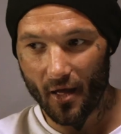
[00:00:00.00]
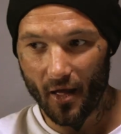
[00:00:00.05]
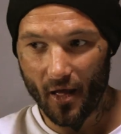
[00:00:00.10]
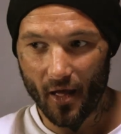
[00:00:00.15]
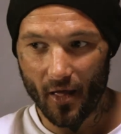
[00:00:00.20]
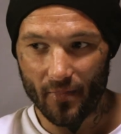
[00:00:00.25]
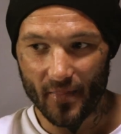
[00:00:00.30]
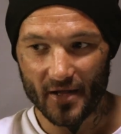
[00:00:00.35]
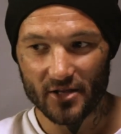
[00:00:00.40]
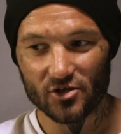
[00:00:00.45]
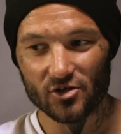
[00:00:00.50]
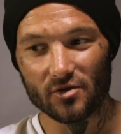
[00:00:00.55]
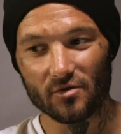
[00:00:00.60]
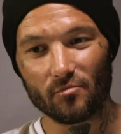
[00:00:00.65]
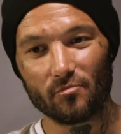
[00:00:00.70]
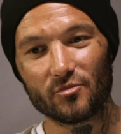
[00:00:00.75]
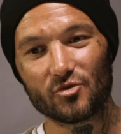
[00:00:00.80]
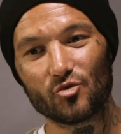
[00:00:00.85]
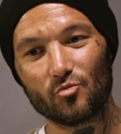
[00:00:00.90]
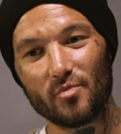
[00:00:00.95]
And that
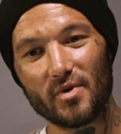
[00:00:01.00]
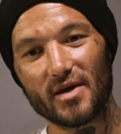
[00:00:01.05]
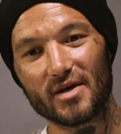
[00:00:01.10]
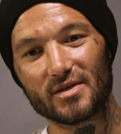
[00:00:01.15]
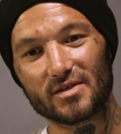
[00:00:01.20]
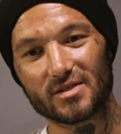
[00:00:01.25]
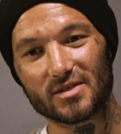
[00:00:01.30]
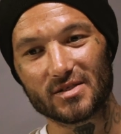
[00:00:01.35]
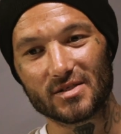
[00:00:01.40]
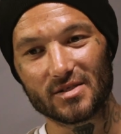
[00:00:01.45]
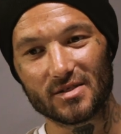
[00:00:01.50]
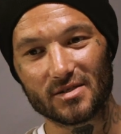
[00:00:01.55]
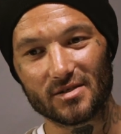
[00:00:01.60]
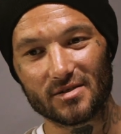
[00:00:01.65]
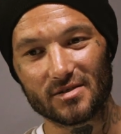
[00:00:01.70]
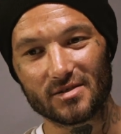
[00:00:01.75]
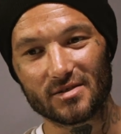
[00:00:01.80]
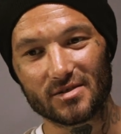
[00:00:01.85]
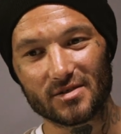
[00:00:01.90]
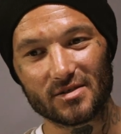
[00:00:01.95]
to me is
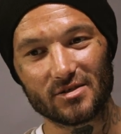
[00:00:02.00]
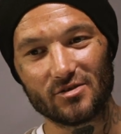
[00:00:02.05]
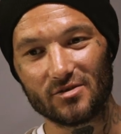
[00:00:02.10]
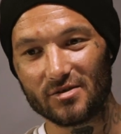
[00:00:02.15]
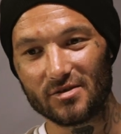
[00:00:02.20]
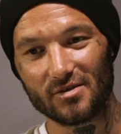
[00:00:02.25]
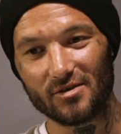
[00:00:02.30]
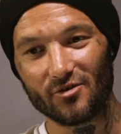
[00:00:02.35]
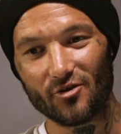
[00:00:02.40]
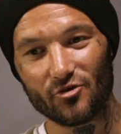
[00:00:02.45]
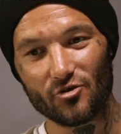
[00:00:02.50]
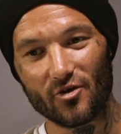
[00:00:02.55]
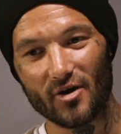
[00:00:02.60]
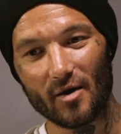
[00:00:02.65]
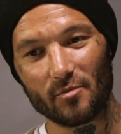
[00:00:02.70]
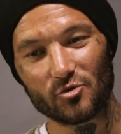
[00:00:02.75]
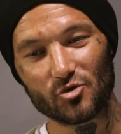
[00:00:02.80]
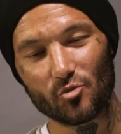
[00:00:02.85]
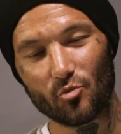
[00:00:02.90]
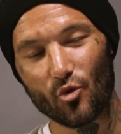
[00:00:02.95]
you know, you
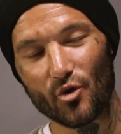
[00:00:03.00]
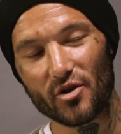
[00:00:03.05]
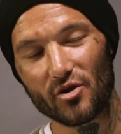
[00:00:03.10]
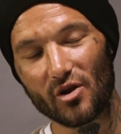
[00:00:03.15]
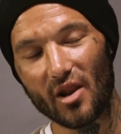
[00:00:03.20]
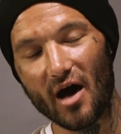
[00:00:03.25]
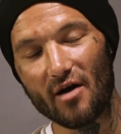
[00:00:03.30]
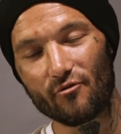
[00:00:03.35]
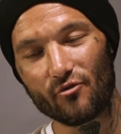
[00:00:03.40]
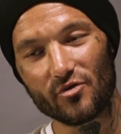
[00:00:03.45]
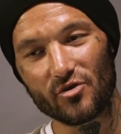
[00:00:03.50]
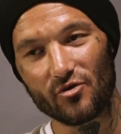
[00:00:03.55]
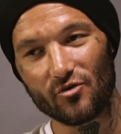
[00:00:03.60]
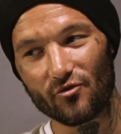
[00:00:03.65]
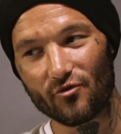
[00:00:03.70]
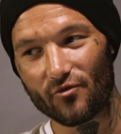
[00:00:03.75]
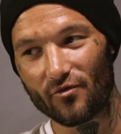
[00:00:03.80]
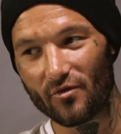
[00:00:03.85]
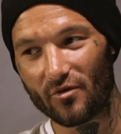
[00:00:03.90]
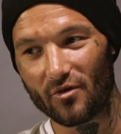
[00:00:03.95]
come to a point in your life when
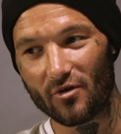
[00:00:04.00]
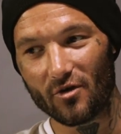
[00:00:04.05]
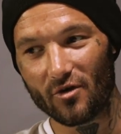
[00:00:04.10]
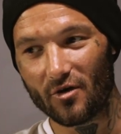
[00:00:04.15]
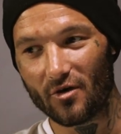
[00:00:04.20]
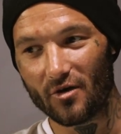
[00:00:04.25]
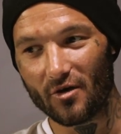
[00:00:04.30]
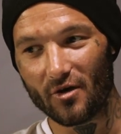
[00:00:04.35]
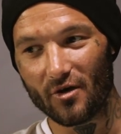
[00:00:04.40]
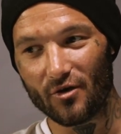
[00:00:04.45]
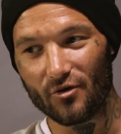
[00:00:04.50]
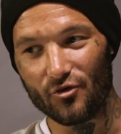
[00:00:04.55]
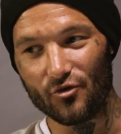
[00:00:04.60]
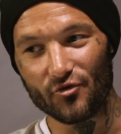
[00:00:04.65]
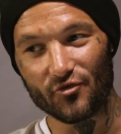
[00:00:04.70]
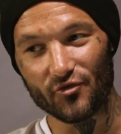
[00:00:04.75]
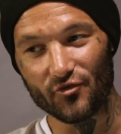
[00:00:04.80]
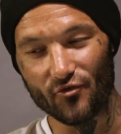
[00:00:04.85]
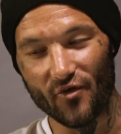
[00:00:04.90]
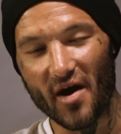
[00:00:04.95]

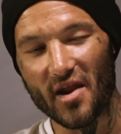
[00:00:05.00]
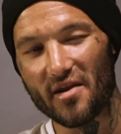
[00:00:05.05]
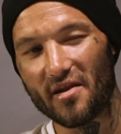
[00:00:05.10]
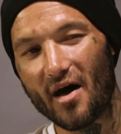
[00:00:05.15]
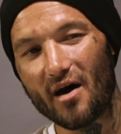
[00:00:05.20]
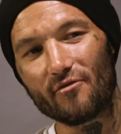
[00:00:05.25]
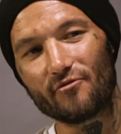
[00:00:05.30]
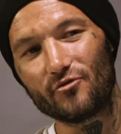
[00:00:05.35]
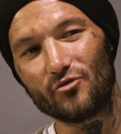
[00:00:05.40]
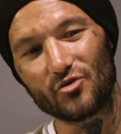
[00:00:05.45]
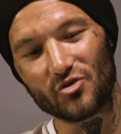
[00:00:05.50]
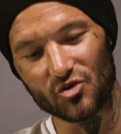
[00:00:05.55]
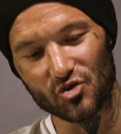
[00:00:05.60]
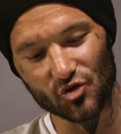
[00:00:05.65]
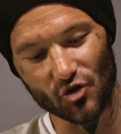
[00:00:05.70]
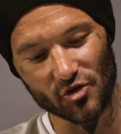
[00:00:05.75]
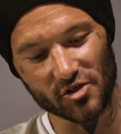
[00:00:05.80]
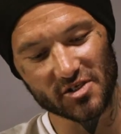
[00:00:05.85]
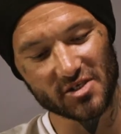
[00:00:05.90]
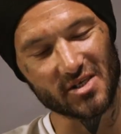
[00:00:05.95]
you've had enough. You're
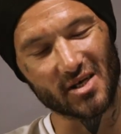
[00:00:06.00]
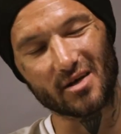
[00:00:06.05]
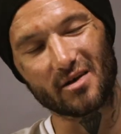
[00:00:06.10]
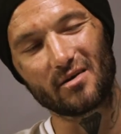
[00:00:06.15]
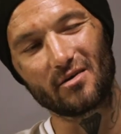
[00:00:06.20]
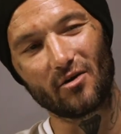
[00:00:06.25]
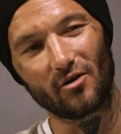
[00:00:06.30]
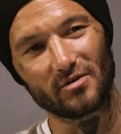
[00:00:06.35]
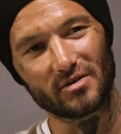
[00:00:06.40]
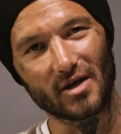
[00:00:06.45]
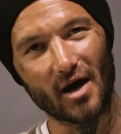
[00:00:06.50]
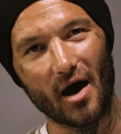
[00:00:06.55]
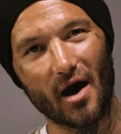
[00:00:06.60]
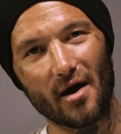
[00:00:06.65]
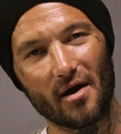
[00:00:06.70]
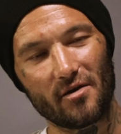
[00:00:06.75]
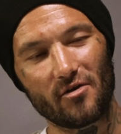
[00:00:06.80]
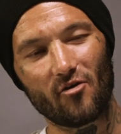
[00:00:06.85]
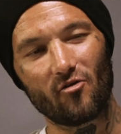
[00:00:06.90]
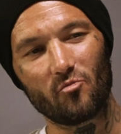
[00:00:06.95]
so sick and
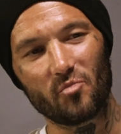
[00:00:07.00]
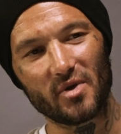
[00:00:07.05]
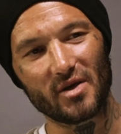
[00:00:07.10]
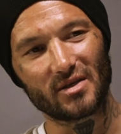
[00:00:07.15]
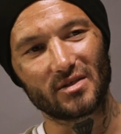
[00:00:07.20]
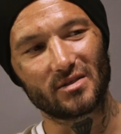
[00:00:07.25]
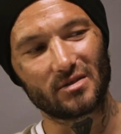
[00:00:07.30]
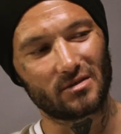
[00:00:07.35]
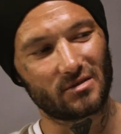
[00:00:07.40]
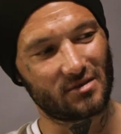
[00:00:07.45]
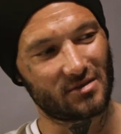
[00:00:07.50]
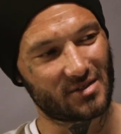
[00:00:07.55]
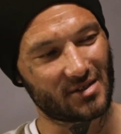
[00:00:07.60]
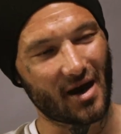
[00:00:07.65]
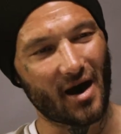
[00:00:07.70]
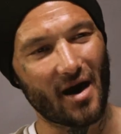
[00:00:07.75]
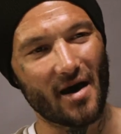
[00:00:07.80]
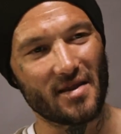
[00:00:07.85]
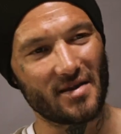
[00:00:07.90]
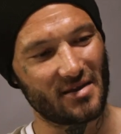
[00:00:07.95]
tired of being
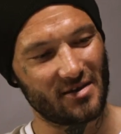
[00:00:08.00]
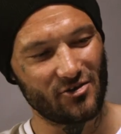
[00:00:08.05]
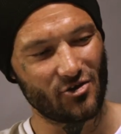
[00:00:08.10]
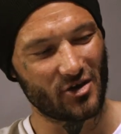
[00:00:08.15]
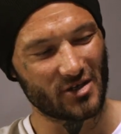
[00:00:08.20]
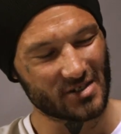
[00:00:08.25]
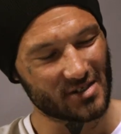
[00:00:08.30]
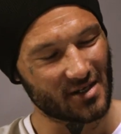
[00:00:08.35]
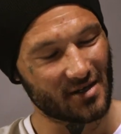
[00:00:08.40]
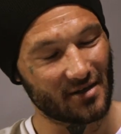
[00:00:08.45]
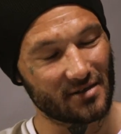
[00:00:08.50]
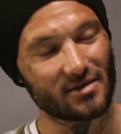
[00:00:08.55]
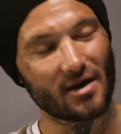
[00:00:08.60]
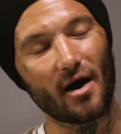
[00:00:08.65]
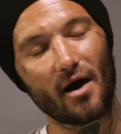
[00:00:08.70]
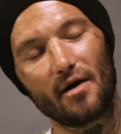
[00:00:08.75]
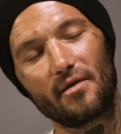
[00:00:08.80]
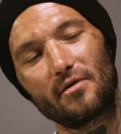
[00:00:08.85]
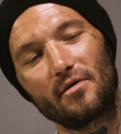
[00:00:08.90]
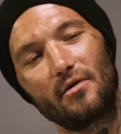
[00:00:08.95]
tired, you know, sick and
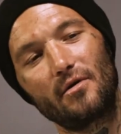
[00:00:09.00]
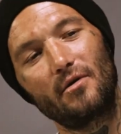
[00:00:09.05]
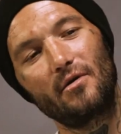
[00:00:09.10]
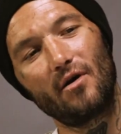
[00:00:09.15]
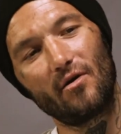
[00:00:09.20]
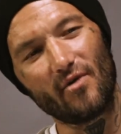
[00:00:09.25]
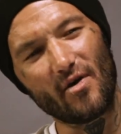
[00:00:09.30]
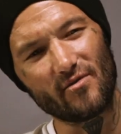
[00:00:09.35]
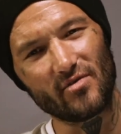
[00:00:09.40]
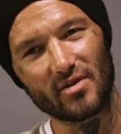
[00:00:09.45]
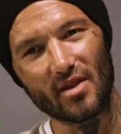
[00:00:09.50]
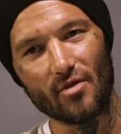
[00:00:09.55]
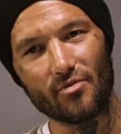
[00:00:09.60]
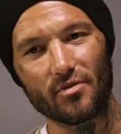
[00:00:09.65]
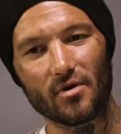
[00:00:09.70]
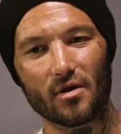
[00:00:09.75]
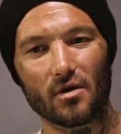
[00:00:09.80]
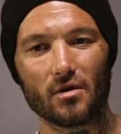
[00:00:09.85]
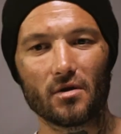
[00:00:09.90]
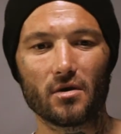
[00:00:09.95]
tired of having nothing.